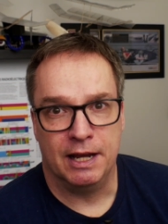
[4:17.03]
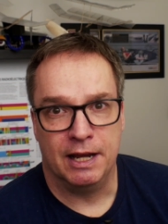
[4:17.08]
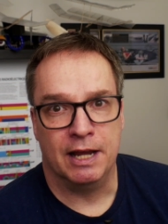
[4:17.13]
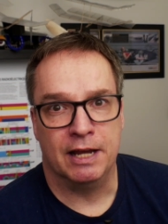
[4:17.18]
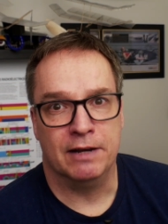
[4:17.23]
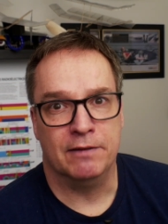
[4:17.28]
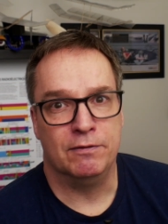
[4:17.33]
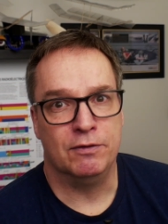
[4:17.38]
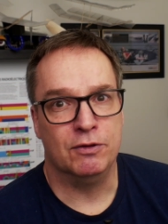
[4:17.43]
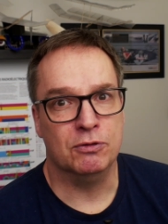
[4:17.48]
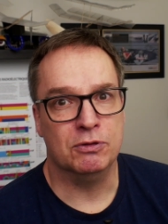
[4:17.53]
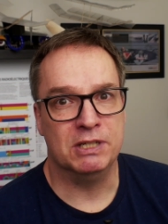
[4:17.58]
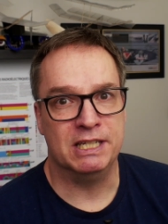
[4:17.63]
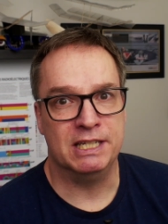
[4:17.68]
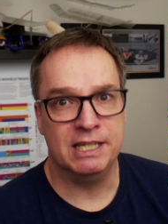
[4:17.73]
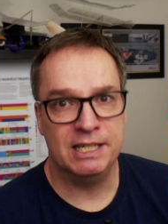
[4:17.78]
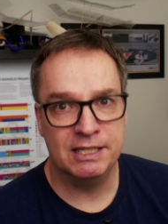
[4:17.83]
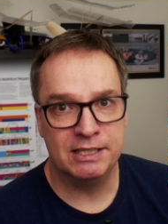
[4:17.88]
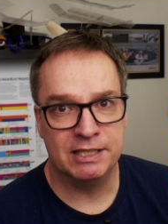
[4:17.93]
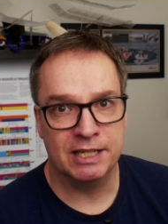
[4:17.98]
And if you
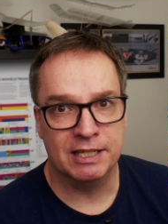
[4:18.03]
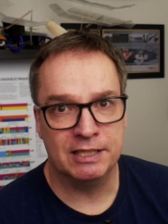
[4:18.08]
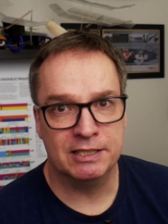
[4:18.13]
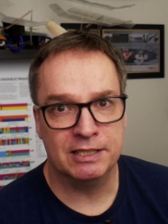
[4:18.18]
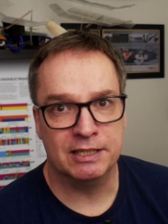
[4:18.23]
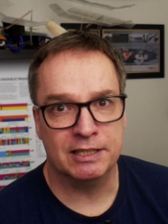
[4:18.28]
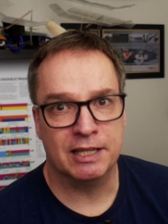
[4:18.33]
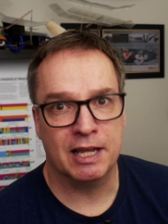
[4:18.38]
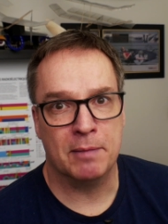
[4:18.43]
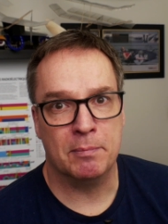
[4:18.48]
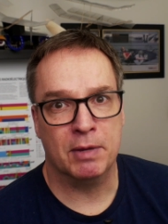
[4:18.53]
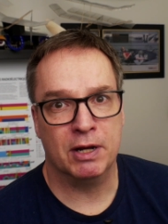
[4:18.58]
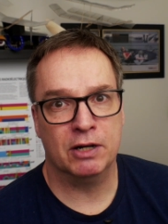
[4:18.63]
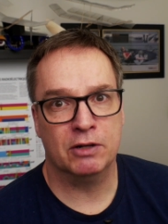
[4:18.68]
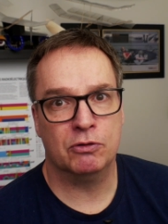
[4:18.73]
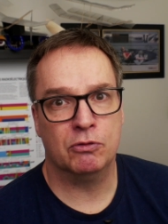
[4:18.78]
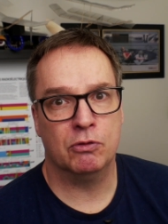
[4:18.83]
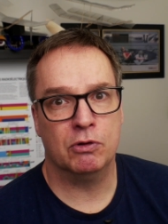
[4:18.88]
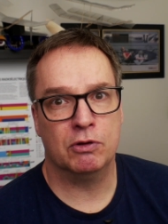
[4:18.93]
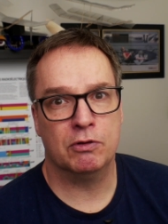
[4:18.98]
desense it, that
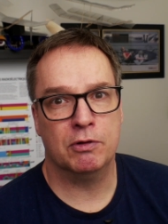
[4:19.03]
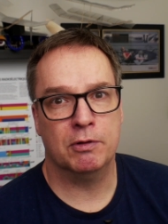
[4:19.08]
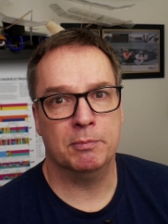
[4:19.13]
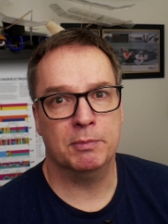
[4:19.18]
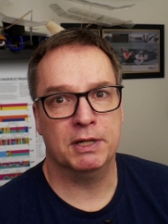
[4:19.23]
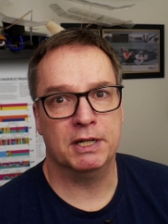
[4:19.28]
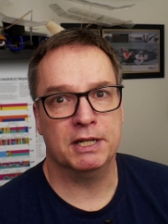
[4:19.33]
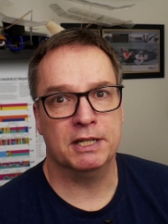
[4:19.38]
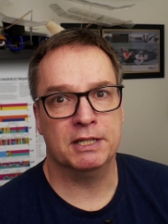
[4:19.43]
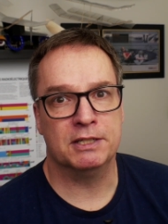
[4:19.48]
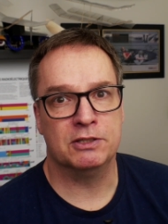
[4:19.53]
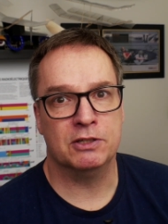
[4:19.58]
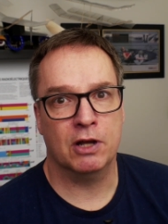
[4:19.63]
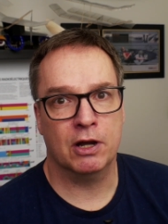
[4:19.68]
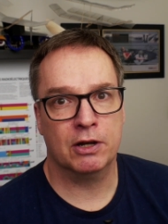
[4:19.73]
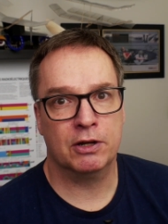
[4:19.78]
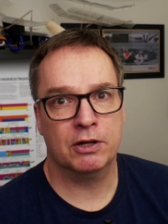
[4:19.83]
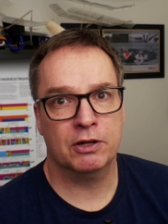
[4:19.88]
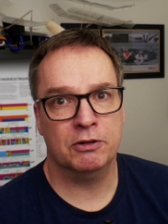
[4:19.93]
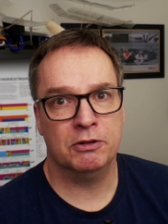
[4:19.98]
medical equipment is
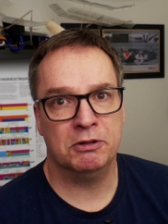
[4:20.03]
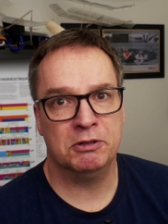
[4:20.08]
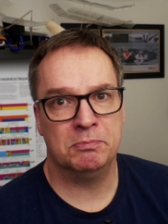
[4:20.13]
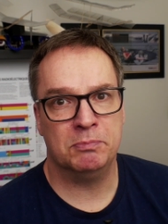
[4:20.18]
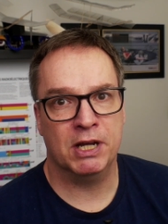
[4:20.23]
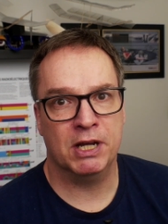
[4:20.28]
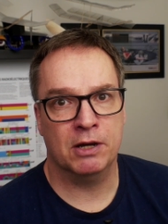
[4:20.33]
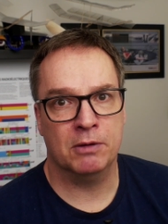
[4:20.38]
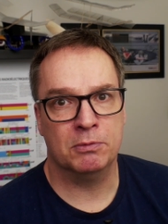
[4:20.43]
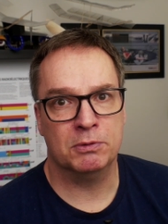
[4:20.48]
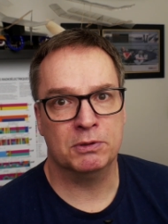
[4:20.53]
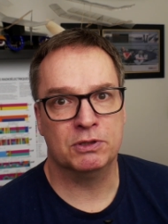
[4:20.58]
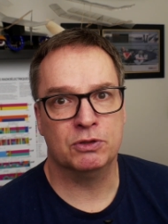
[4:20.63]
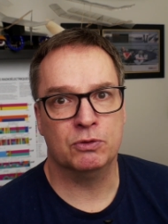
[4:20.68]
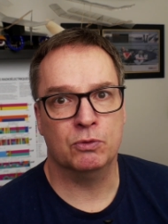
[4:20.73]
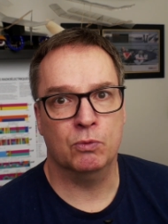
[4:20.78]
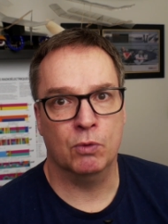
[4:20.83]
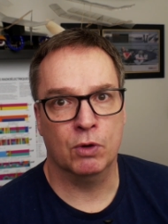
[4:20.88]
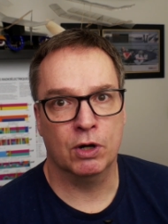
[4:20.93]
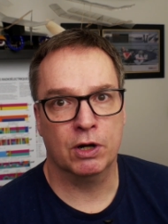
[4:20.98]
not going to be able
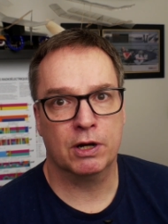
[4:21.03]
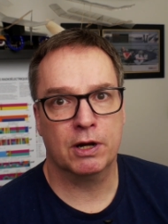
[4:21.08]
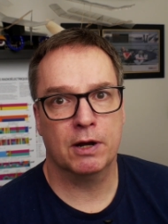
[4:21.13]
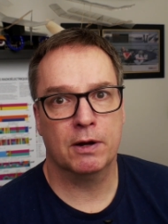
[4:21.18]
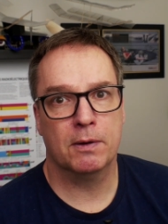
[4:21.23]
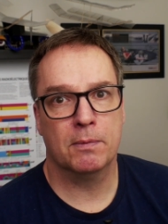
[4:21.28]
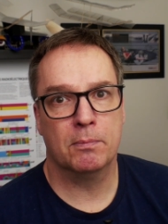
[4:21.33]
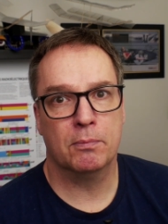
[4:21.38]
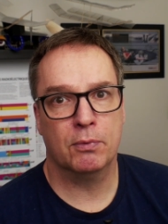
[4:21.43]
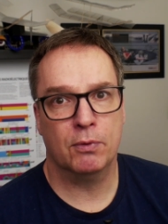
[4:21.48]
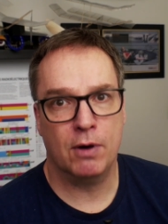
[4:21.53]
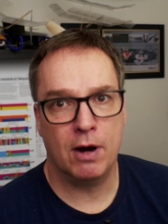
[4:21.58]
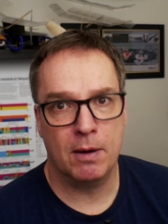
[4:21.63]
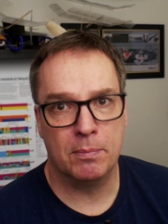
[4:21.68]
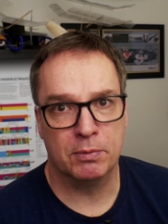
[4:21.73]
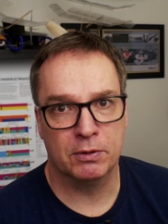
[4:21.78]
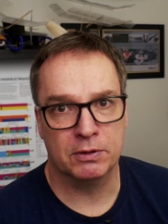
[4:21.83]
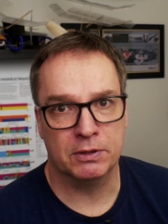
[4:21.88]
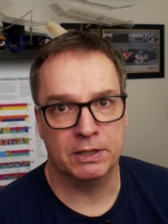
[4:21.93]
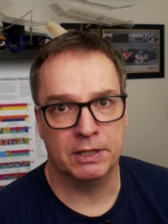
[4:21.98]
to work
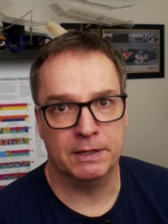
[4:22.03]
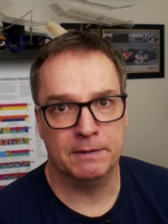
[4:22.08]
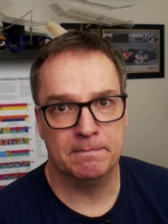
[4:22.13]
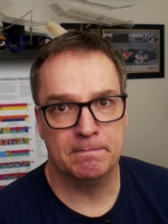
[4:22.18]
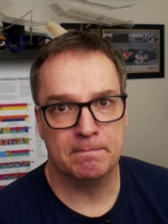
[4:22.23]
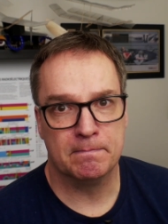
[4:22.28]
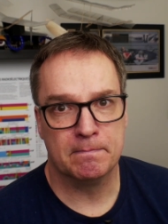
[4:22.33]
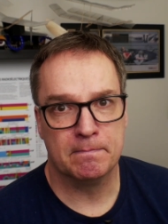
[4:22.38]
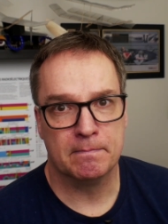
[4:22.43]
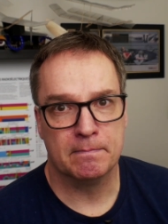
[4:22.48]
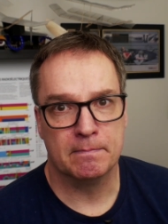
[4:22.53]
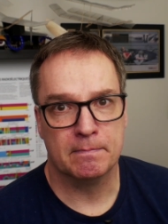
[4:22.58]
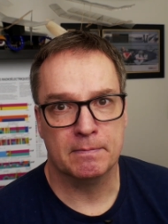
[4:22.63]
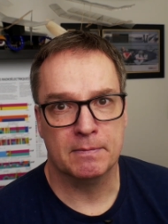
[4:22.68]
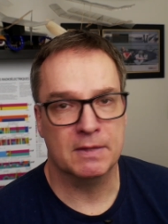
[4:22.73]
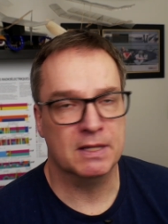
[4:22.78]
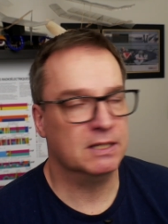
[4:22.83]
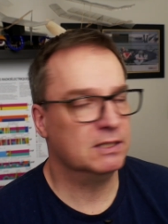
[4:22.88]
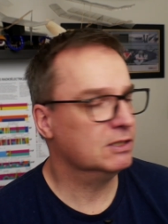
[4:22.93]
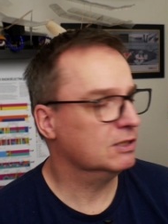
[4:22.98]
properly.
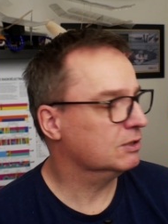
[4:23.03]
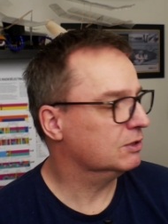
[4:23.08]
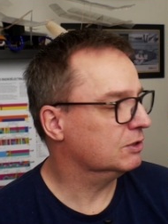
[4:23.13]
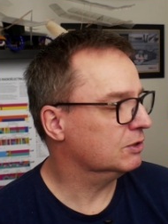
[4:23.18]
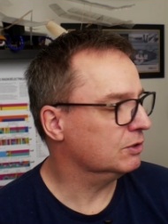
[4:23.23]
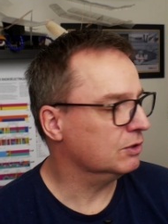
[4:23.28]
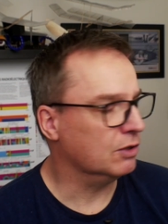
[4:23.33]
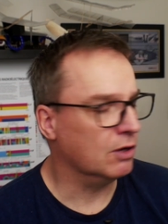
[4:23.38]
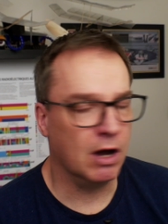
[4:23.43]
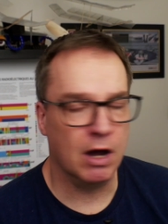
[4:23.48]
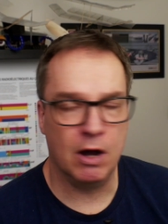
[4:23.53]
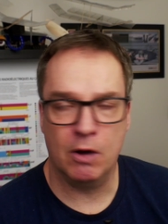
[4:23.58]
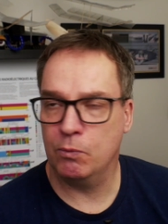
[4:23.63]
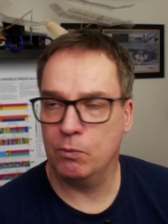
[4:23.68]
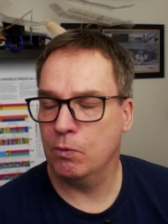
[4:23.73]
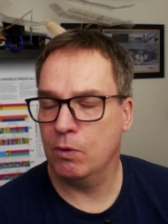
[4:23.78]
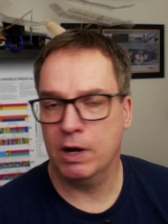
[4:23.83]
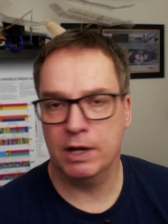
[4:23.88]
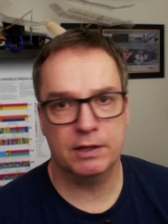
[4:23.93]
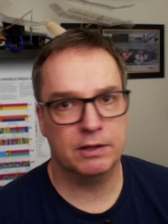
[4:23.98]
This is not
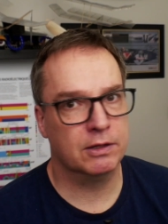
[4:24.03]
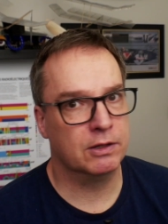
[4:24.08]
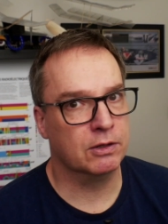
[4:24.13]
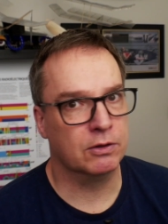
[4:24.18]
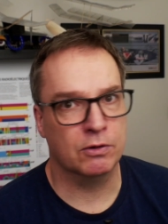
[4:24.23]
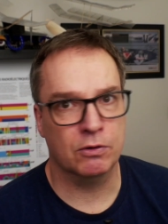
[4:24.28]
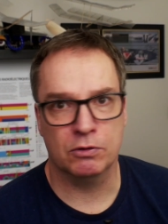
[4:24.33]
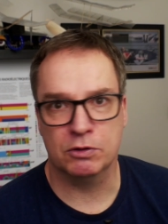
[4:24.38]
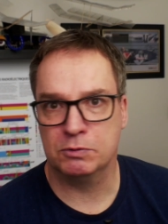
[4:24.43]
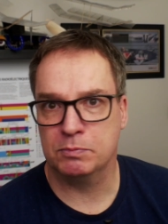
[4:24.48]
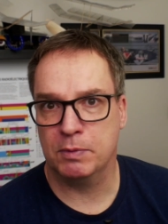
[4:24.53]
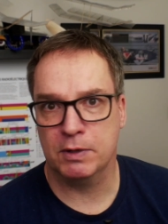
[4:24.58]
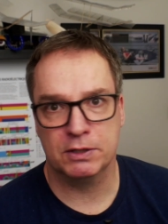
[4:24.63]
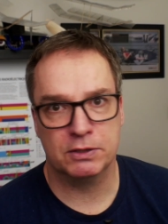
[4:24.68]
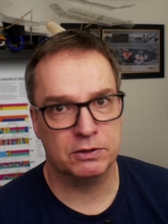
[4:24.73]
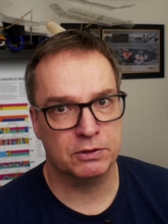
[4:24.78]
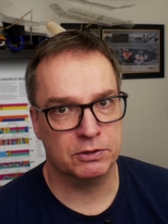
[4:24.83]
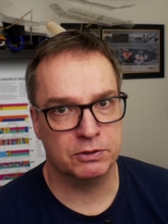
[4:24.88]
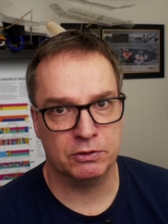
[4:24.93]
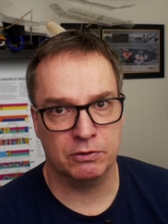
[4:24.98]
what the
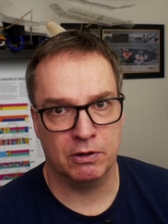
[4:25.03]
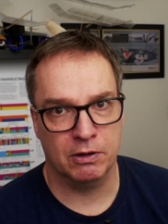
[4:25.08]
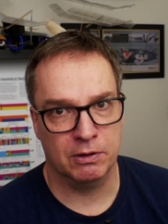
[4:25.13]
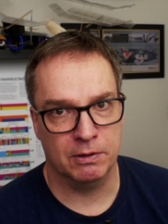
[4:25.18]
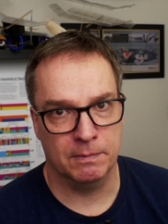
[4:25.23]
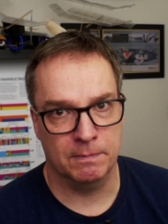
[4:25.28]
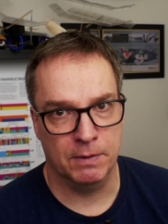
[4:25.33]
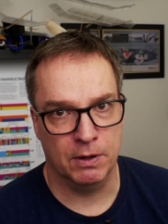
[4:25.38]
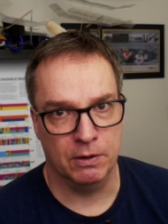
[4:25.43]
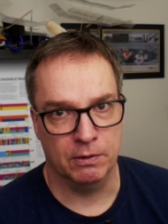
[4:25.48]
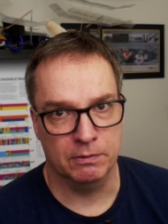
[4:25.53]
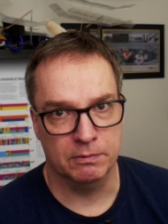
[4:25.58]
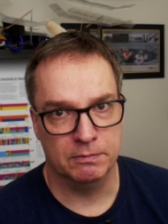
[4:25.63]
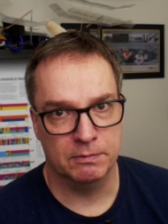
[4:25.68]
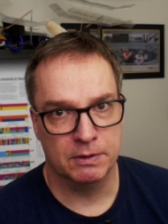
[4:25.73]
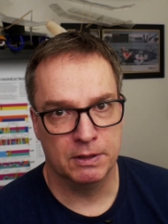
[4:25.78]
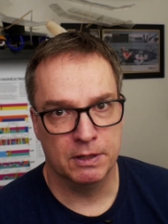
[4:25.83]
Ghostbusters are all about.